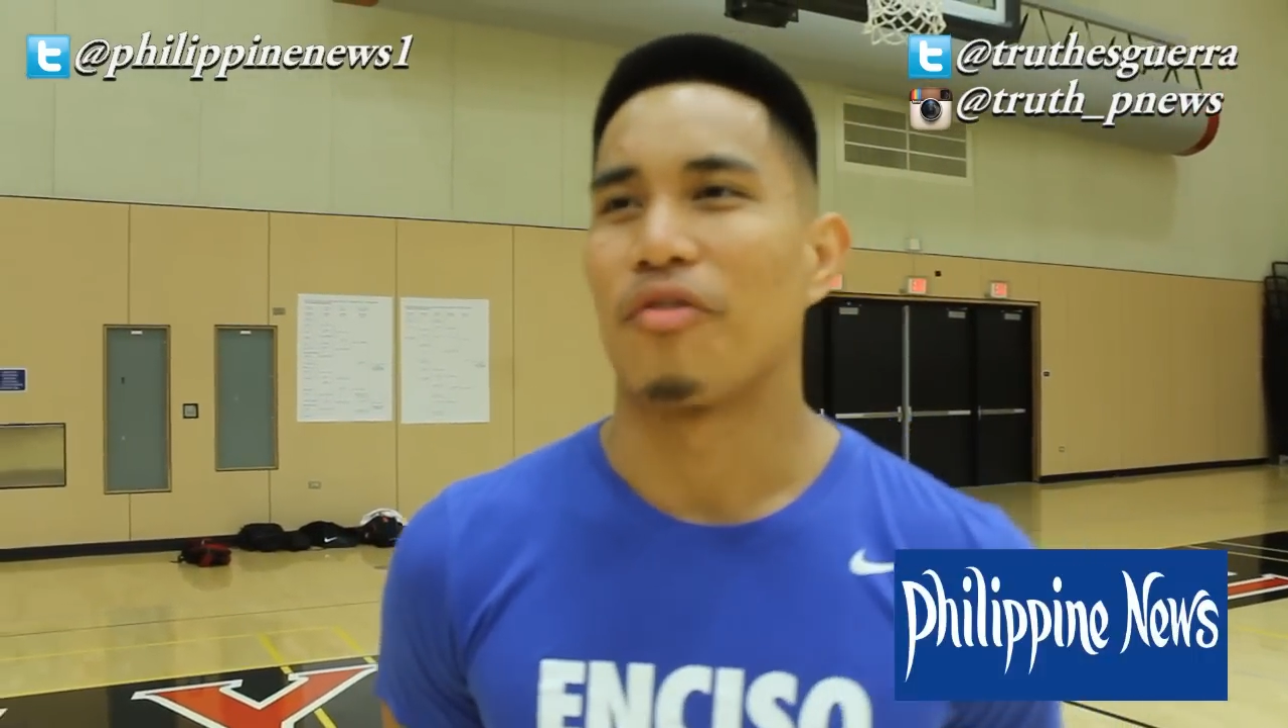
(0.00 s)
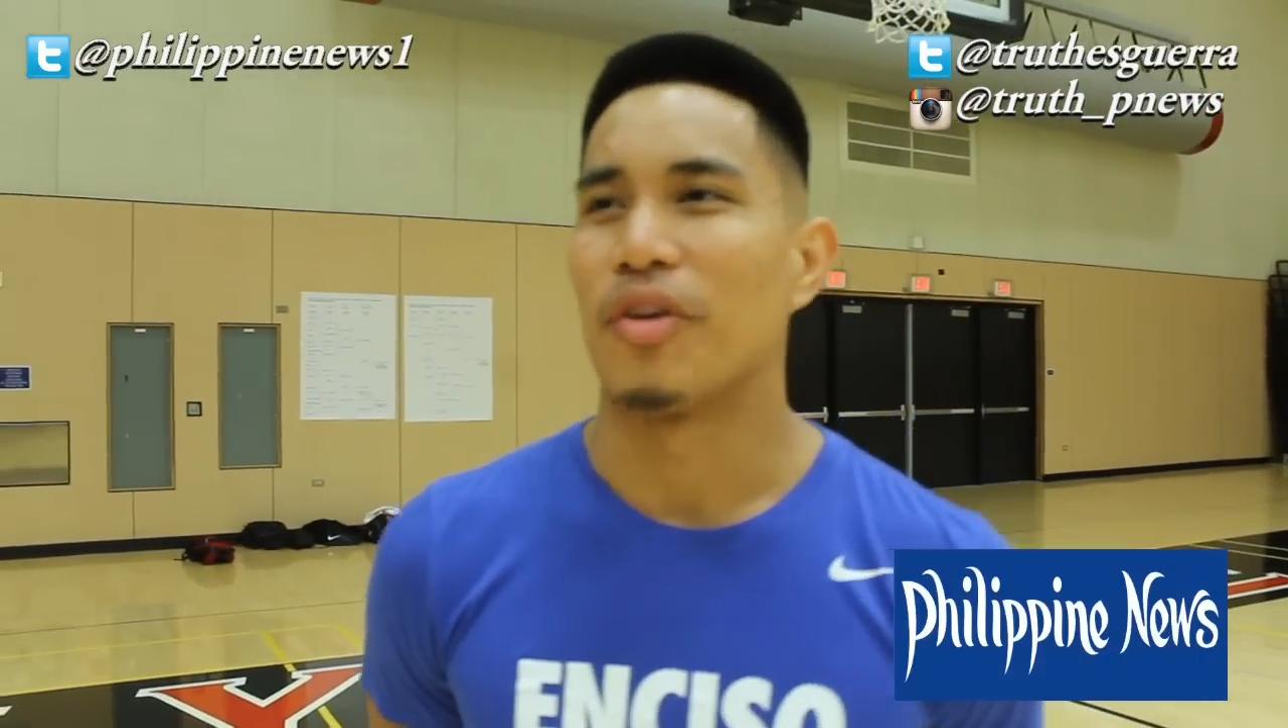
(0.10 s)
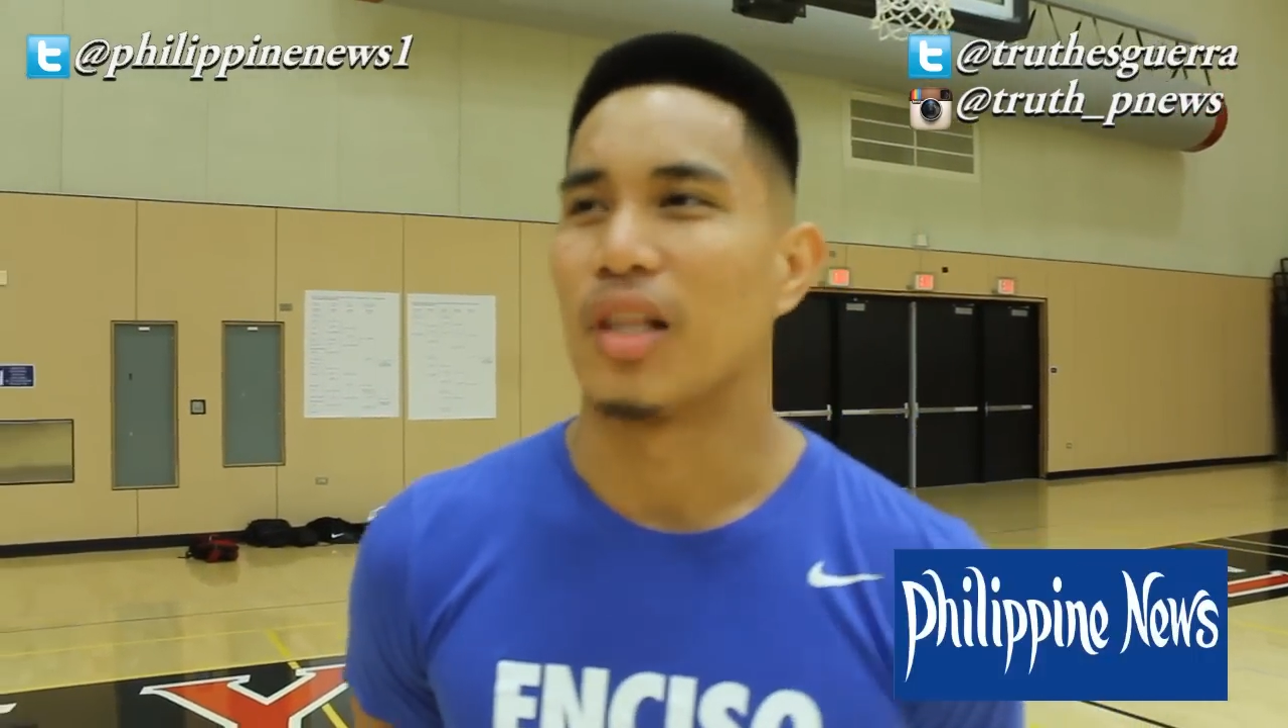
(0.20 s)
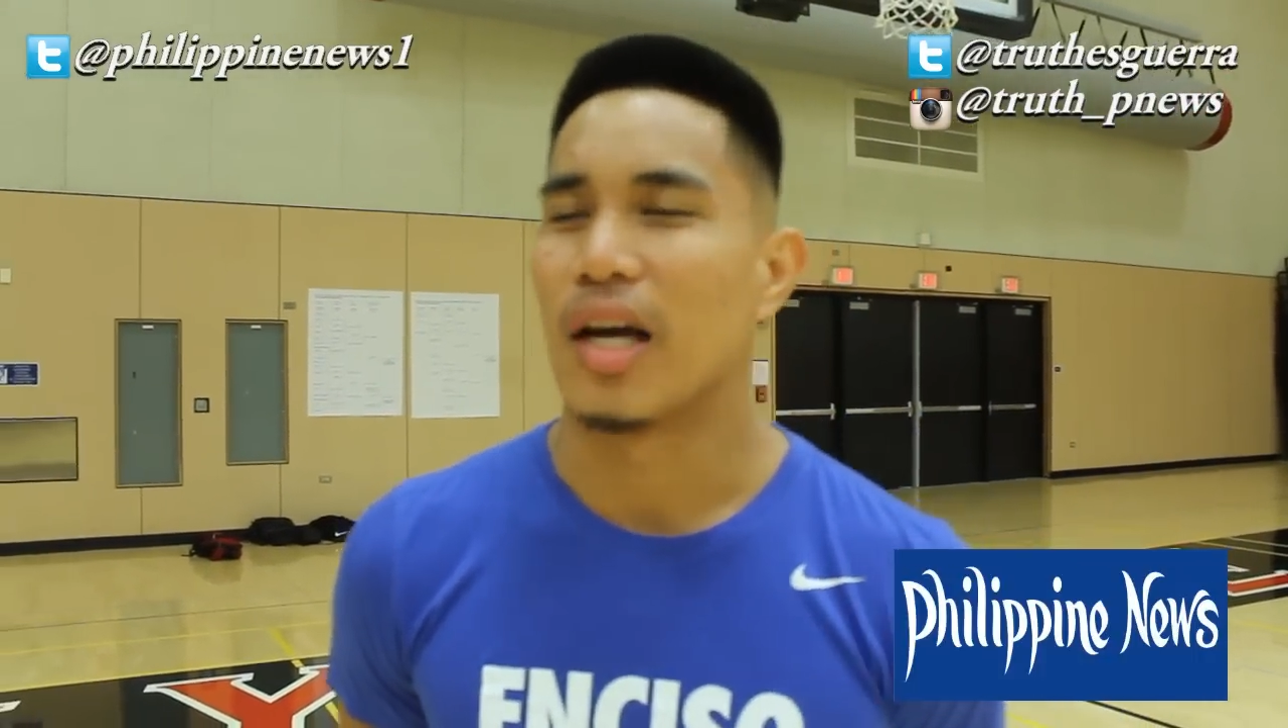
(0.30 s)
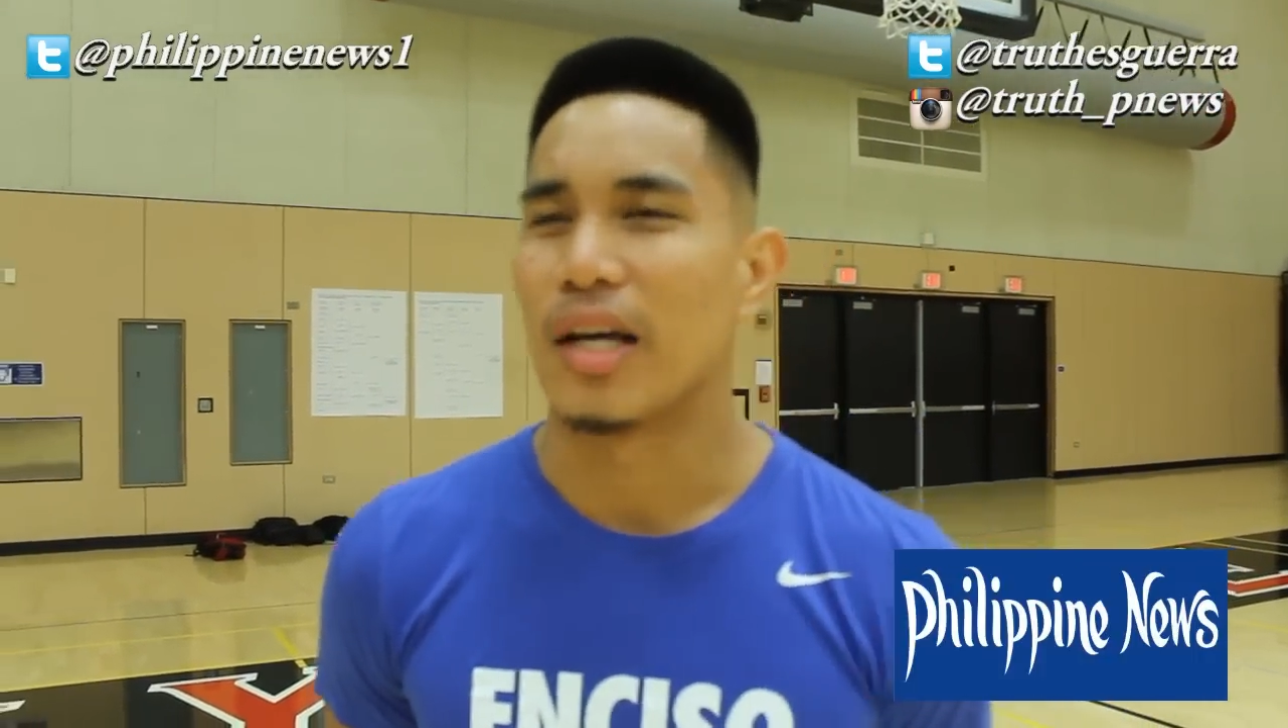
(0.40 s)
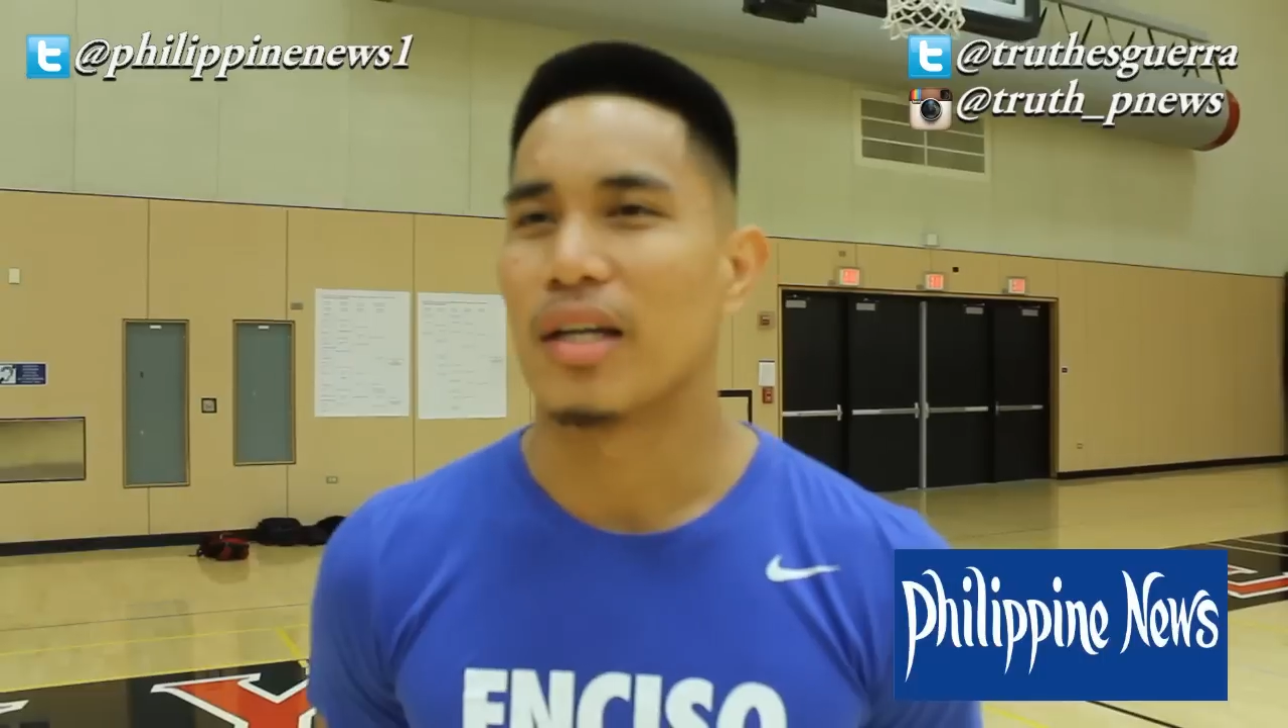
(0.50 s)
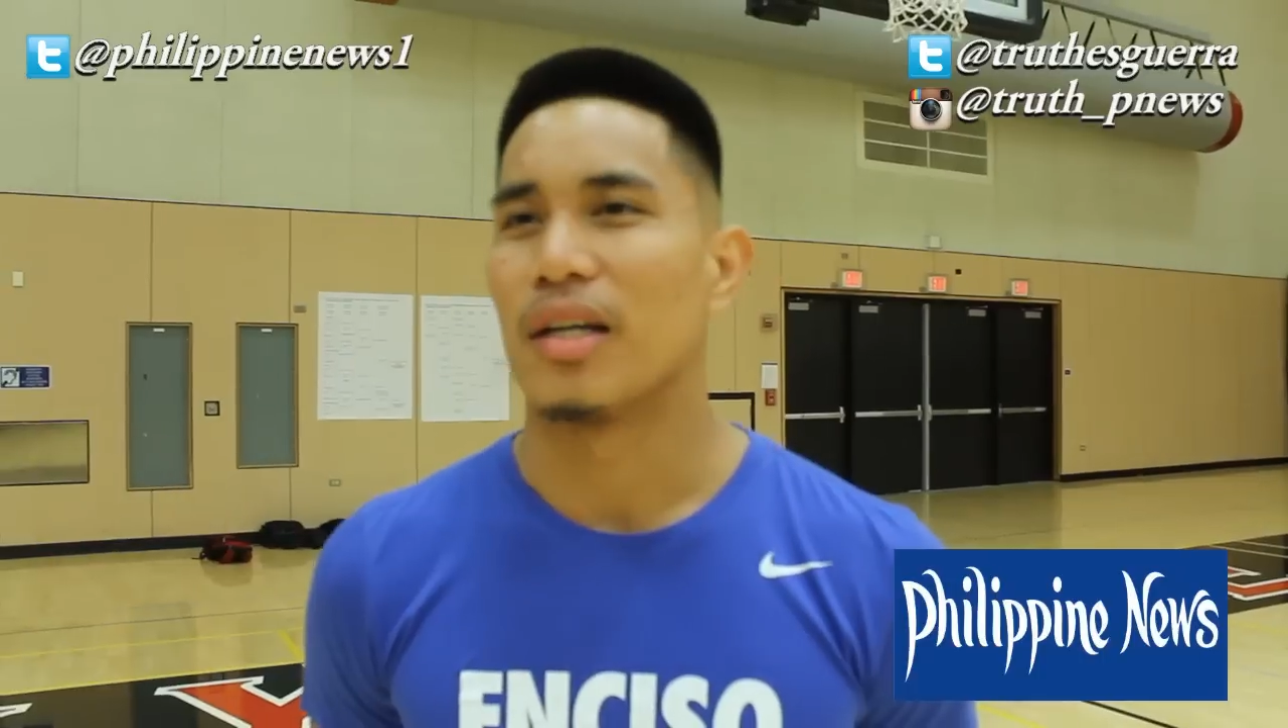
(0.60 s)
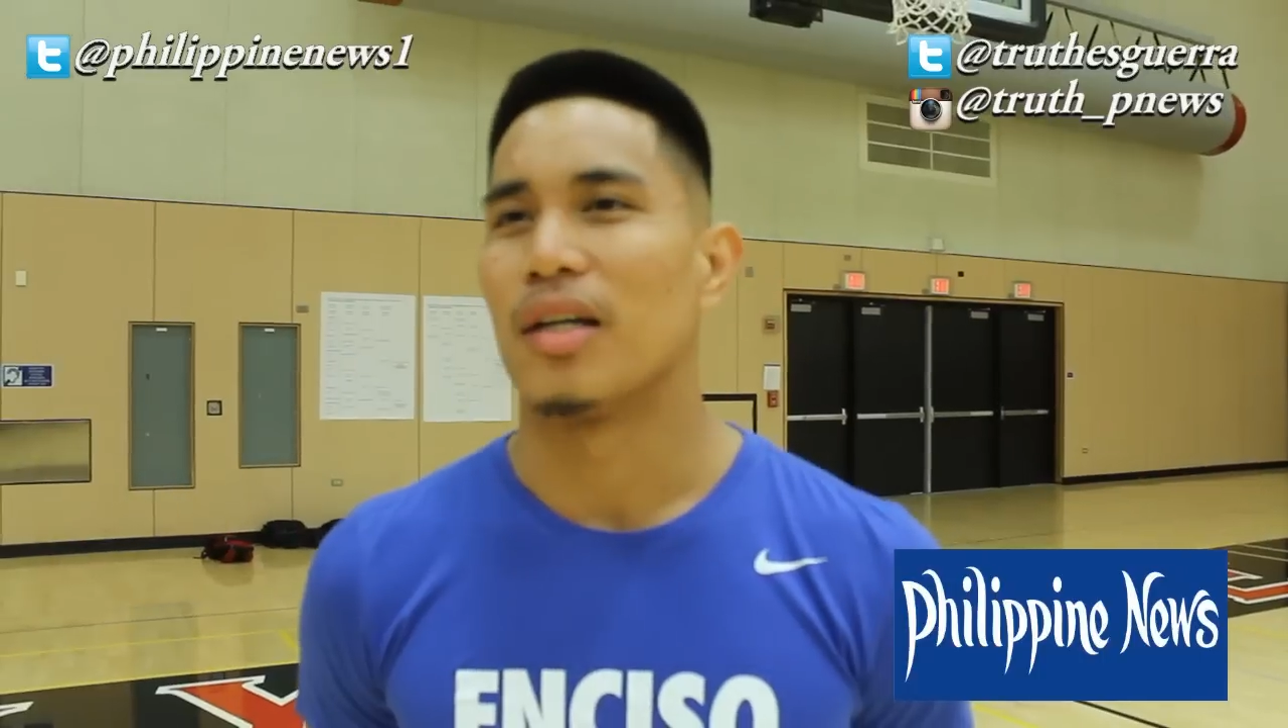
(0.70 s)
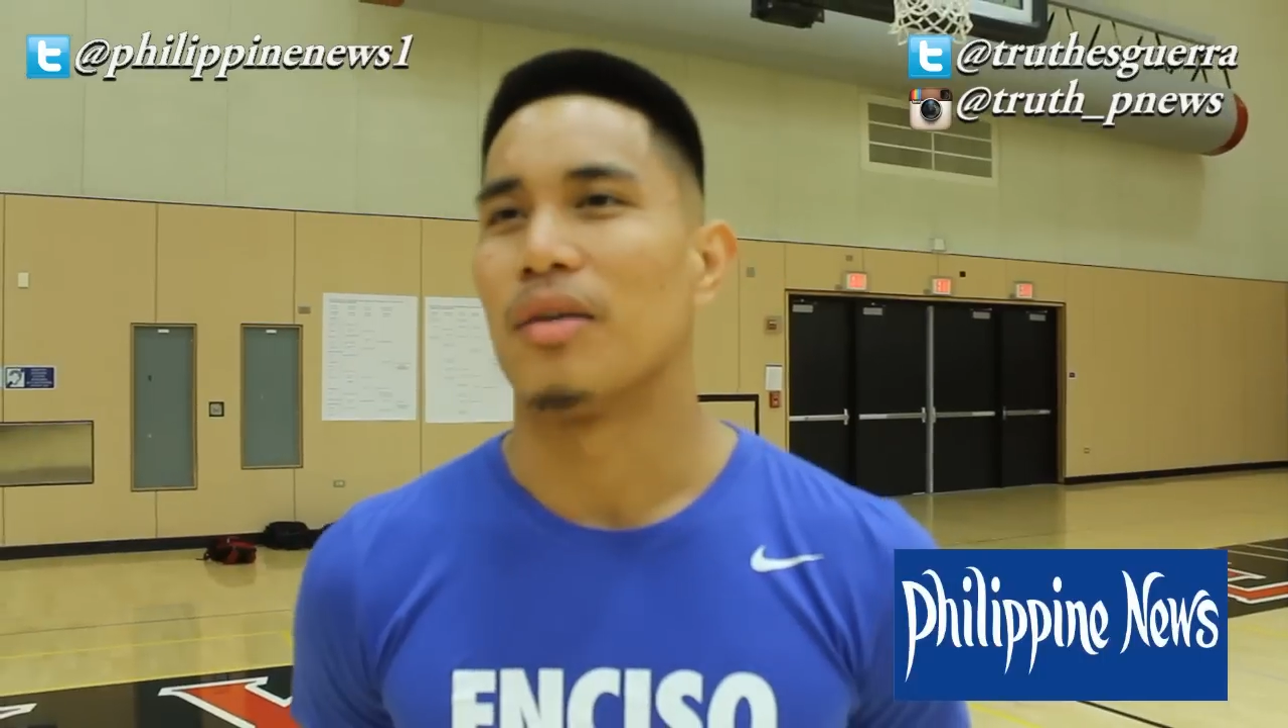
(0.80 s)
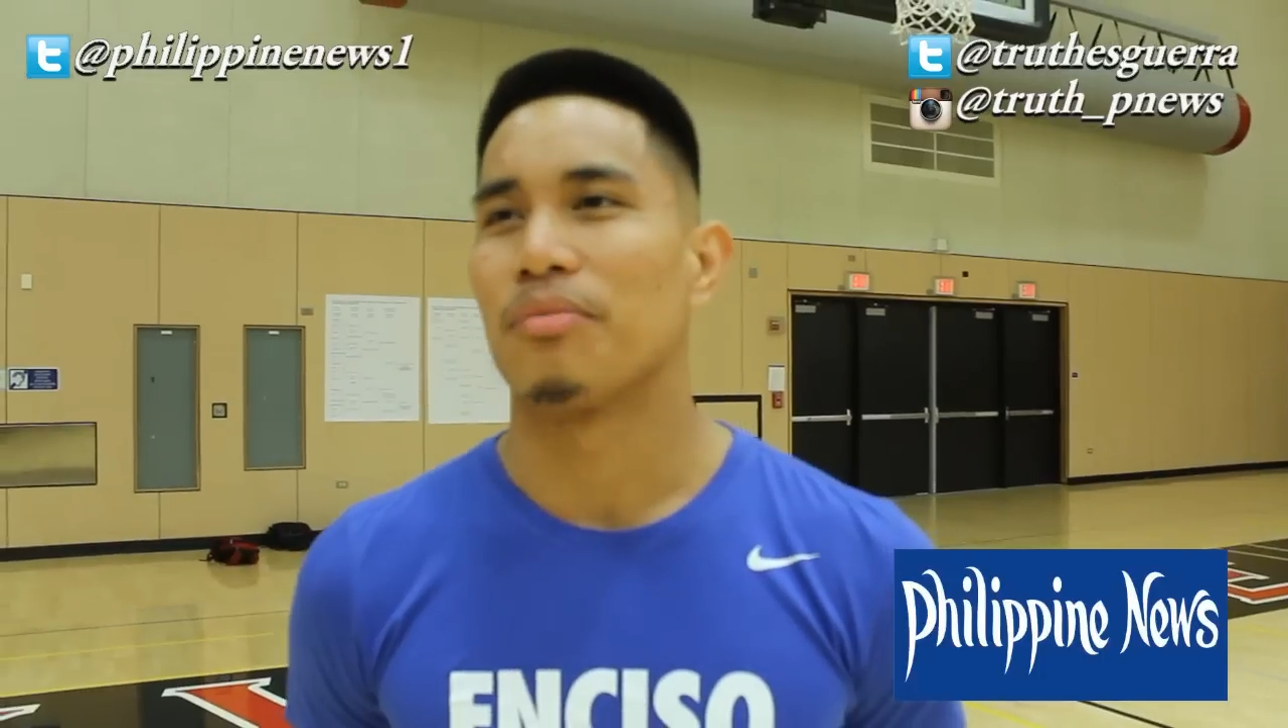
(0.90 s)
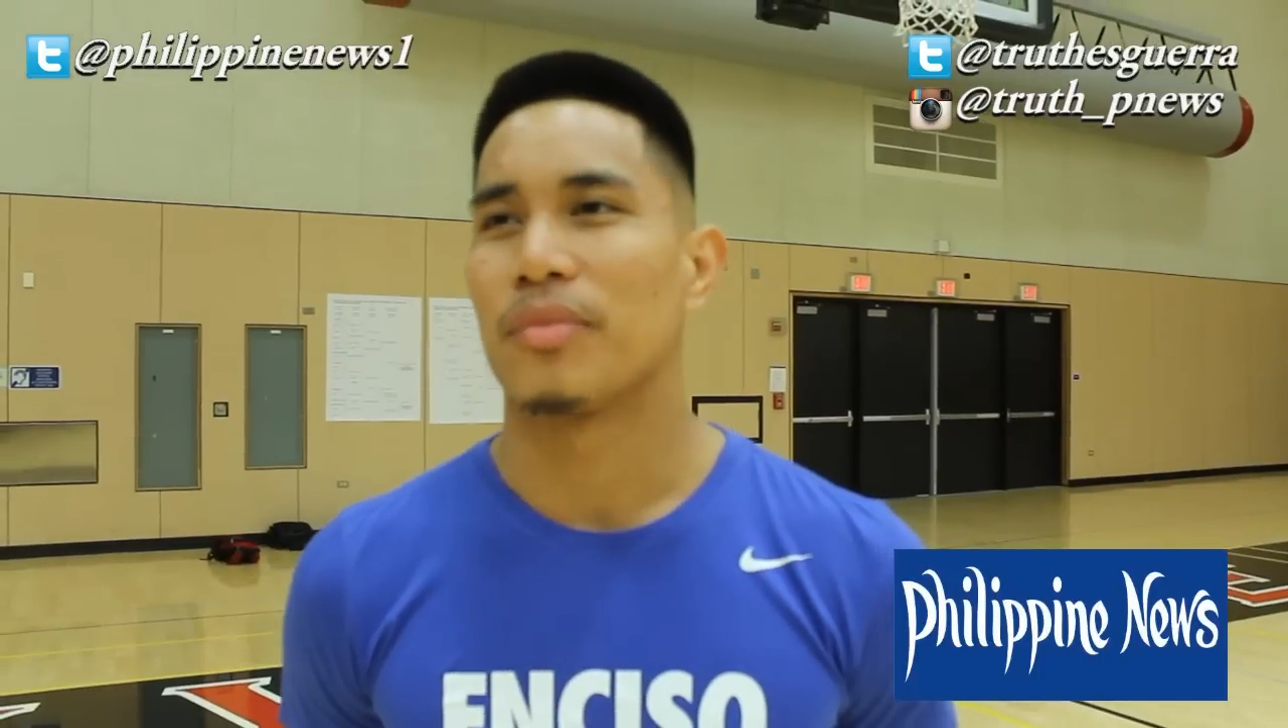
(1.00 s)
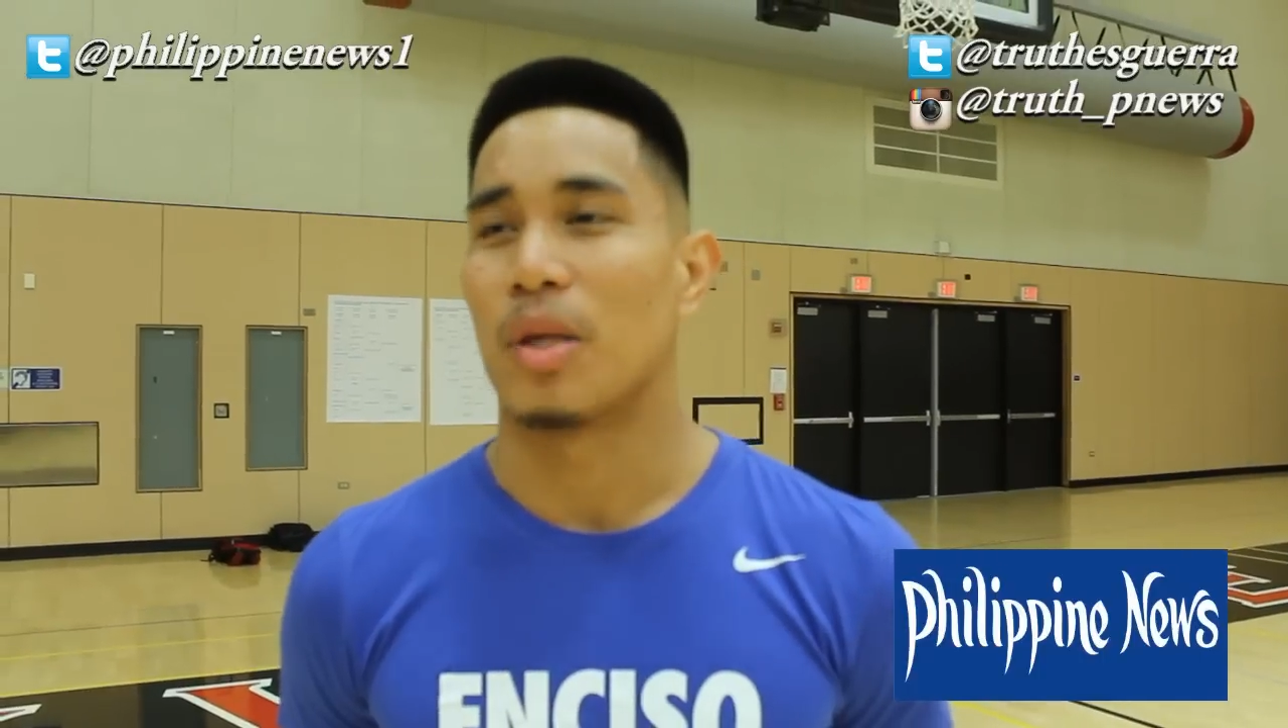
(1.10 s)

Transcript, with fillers: feel like um,